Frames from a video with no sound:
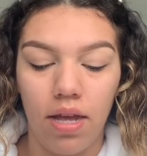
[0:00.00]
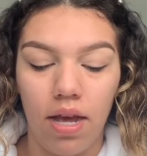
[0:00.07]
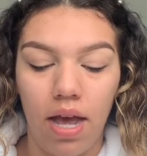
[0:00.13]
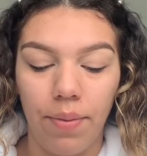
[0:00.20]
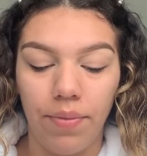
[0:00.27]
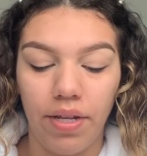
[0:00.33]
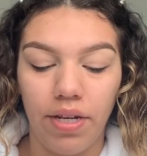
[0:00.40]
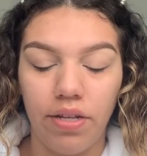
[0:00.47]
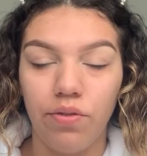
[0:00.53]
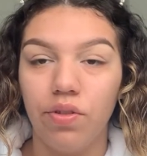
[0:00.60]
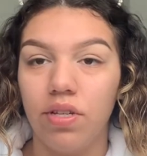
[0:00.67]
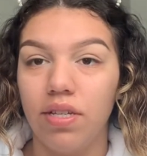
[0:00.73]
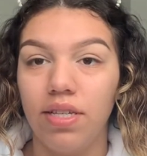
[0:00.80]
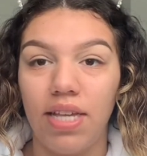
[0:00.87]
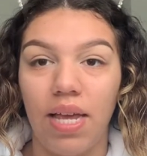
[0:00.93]
I'm gonna use
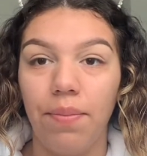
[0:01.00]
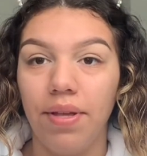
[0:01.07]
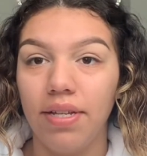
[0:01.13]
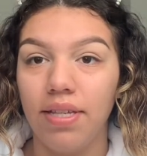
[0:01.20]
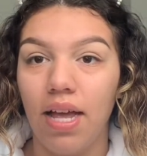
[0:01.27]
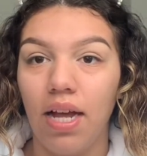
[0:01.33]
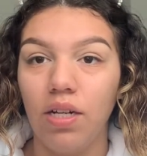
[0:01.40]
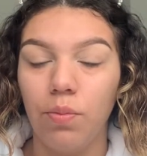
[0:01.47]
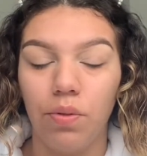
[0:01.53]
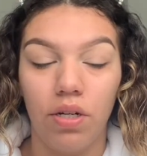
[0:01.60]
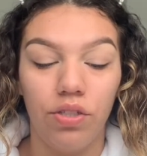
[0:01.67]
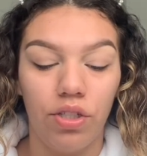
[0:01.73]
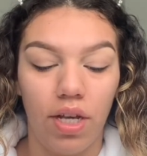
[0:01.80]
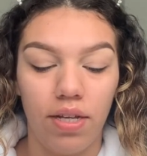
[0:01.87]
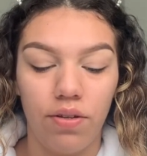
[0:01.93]
the same exact
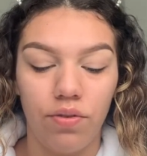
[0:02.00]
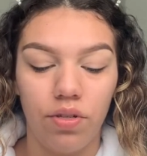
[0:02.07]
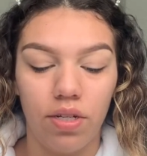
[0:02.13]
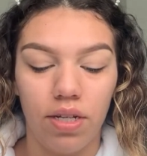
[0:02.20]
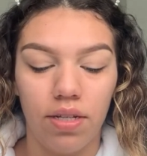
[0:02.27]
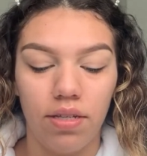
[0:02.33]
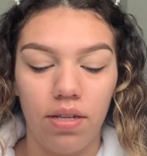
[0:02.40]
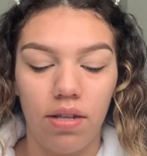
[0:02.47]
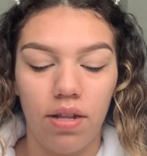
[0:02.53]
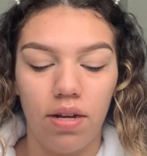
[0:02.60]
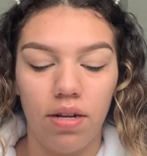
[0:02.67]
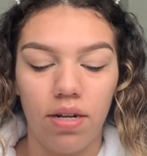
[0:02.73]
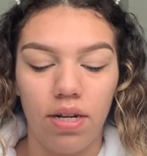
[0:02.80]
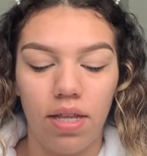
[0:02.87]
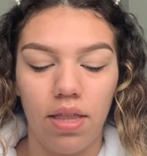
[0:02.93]
brush I used to conceal
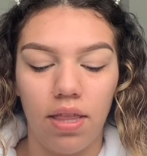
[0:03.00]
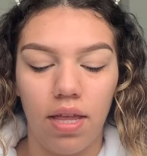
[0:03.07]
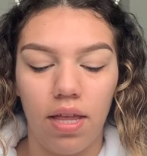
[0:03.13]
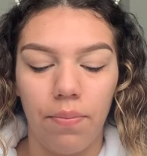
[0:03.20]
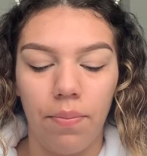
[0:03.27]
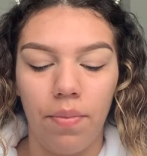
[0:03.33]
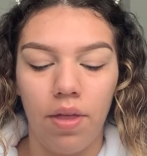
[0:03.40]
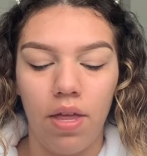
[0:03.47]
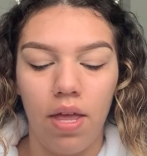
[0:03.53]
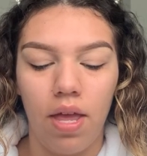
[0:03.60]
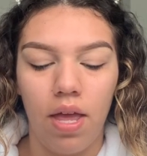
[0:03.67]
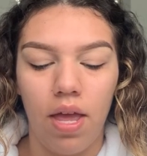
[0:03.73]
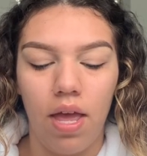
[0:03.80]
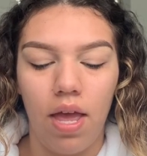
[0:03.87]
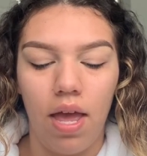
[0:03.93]
underneath them.
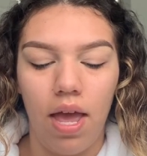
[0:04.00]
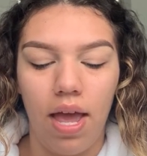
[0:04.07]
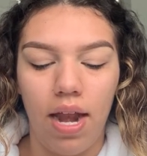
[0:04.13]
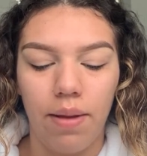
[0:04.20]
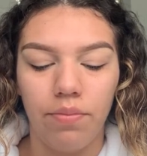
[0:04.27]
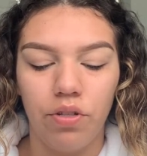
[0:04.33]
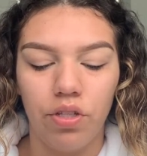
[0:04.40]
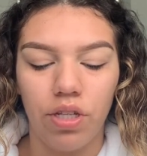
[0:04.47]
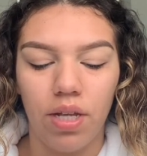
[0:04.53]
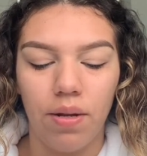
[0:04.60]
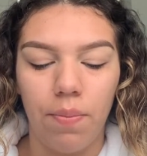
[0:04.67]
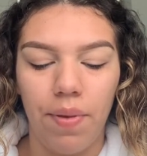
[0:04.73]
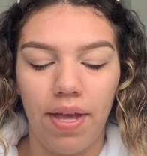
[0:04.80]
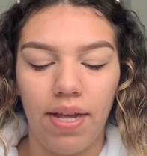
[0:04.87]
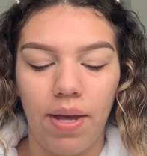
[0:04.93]
And I'm just gonna
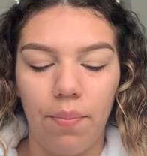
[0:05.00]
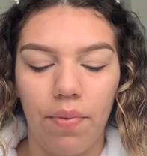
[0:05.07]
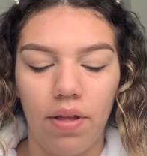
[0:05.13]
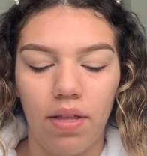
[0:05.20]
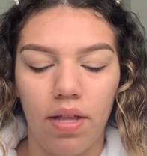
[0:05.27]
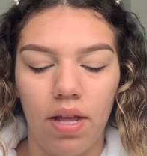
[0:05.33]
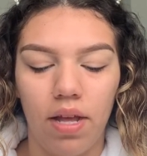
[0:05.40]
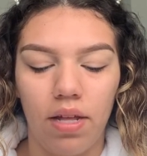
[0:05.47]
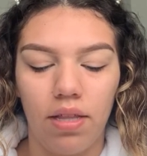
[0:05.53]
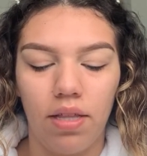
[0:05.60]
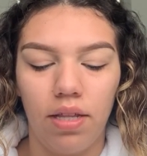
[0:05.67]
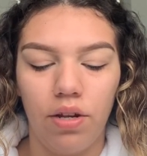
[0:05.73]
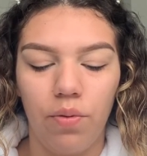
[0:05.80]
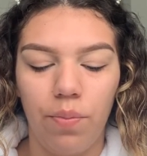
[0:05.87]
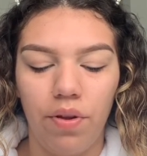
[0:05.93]
pick up a
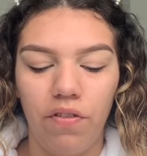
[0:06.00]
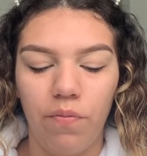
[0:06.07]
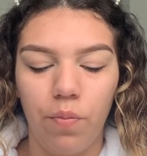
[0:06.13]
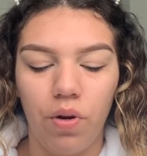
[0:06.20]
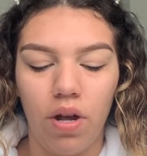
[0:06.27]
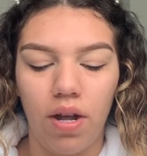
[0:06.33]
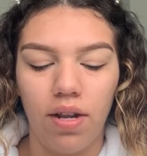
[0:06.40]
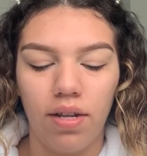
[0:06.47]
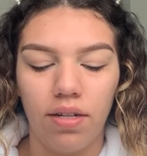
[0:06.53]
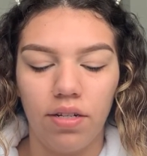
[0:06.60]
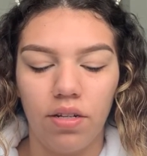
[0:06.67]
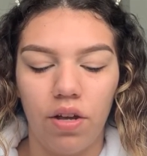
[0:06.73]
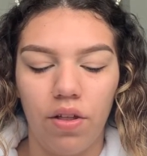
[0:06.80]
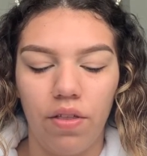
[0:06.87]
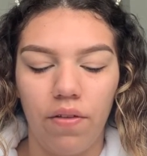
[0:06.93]
little bit of product
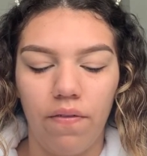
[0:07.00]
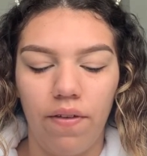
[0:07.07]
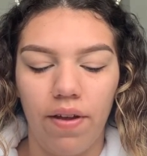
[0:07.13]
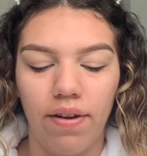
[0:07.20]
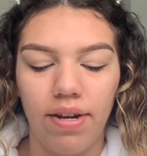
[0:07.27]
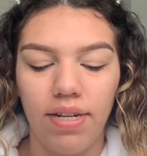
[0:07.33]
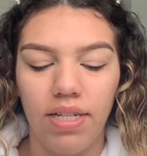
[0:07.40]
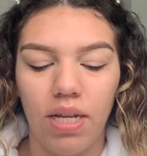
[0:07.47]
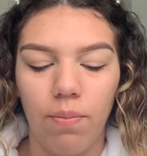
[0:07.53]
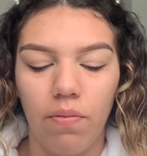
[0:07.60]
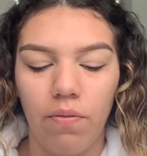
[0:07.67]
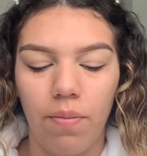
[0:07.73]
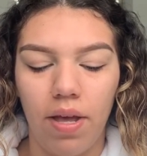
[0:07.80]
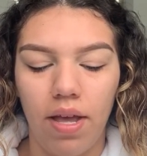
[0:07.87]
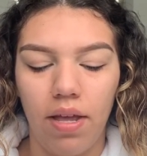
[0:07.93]
on the very tip of
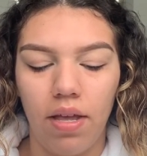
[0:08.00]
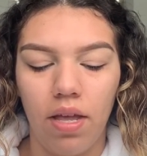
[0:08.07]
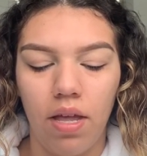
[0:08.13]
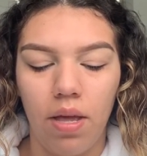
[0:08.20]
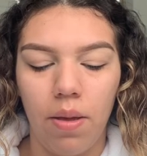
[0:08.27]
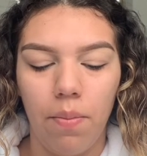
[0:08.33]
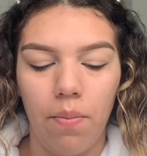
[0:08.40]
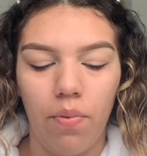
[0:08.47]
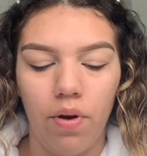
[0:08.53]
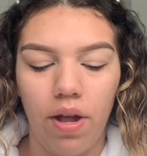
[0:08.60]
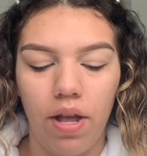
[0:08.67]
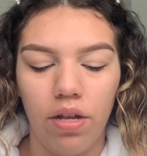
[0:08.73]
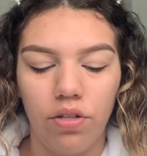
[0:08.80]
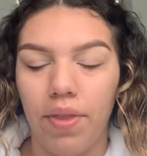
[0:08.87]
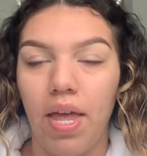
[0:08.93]
my
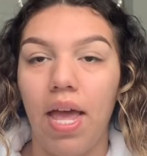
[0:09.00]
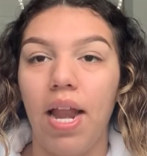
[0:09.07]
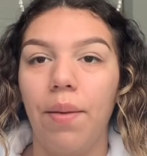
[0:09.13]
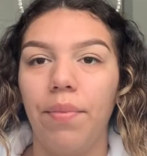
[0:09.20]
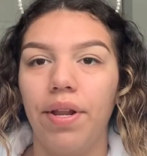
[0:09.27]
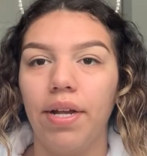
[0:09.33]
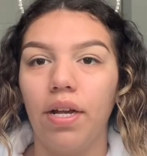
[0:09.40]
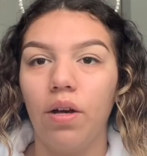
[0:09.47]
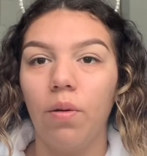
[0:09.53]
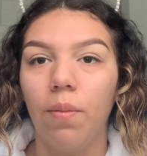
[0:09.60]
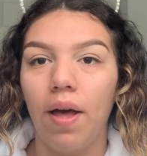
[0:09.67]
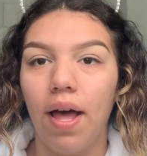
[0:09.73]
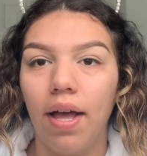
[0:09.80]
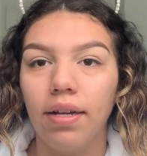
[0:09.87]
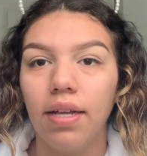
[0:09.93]
brush, and I'm gonna go
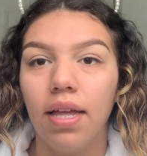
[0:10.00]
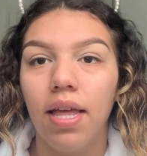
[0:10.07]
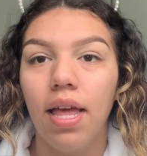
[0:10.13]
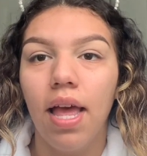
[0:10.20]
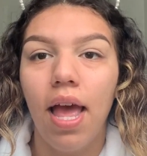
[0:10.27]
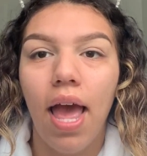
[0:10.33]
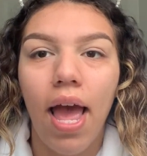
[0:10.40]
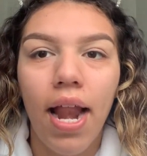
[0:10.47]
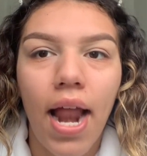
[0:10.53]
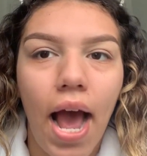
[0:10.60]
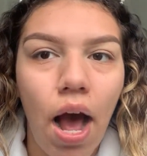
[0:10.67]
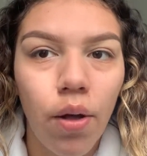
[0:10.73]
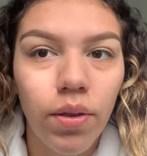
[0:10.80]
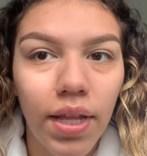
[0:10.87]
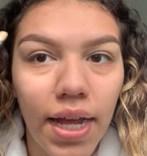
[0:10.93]
back and
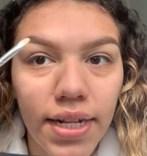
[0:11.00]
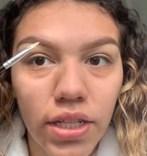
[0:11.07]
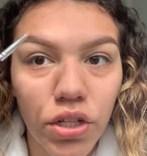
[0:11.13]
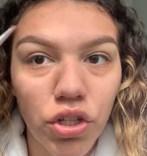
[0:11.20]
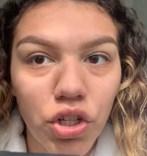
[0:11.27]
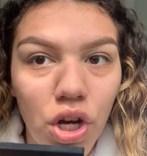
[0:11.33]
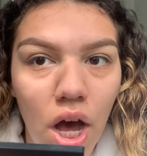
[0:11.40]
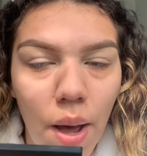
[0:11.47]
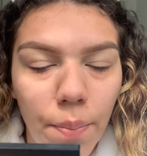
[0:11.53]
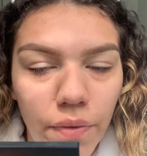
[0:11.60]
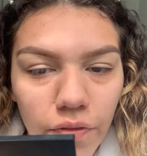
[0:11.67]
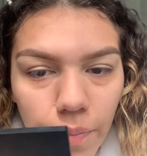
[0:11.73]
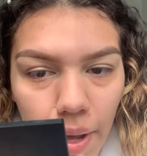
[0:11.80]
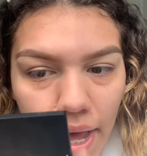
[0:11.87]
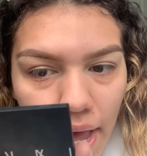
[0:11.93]
outline the top
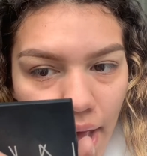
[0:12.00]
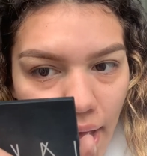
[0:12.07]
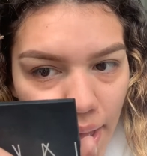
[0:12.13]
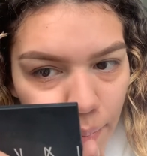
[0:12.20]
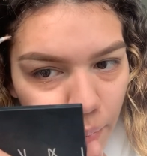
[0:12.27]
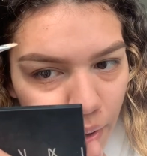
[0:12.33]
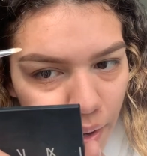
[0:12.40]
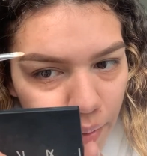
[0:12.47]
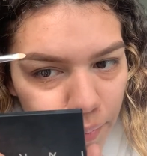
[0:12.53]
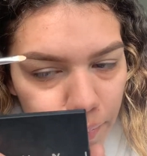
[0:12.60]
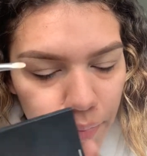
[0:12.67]
of my eyebrow.